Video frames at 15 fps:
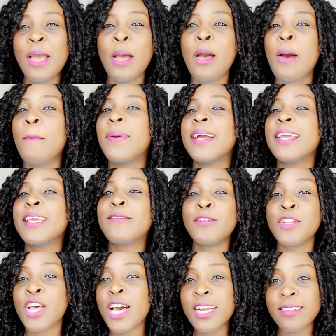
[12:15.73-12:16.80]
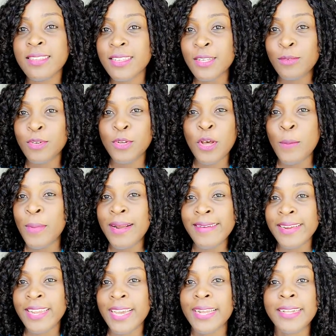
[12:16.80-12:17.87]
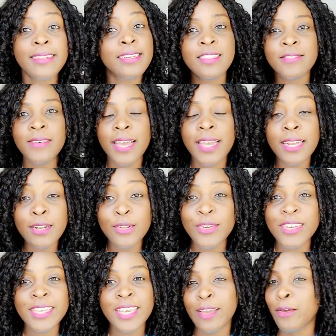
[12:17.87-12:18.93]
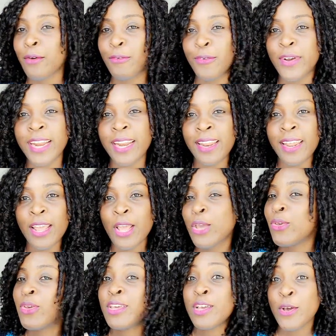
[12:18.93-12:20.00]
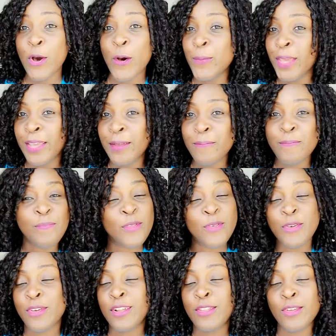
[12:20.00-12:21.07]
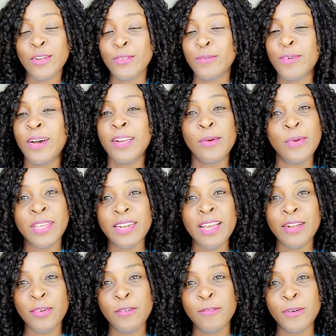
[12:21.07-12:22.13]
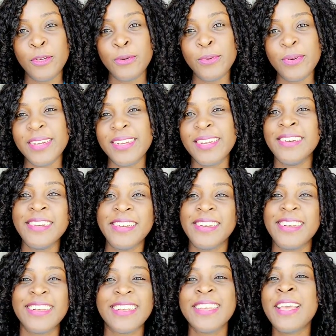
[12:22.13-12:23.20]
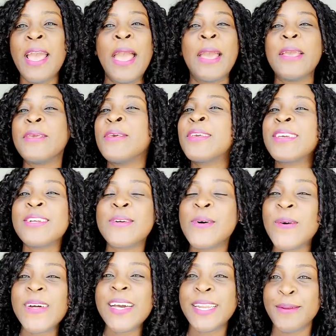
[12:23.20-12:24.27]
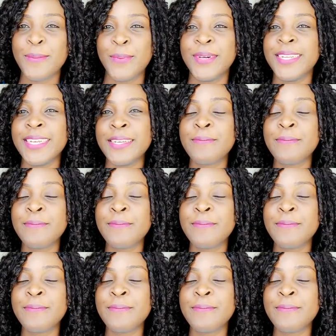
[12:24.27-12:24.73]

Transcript: but if you're not married yet, it's fine. You can get your friend. You can call me. You can talk to Violet. We can agree for you. You can call anybody.